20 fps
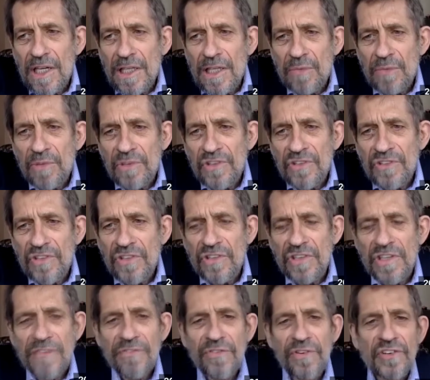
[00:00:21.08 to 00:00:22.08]
which is the
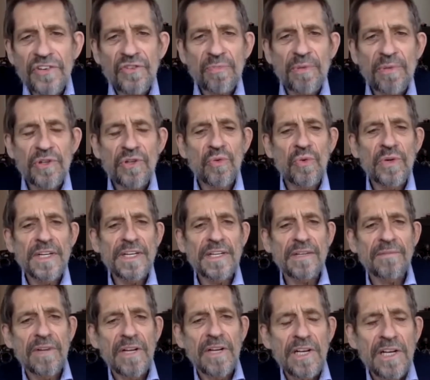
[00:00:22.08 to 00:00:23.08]
difference between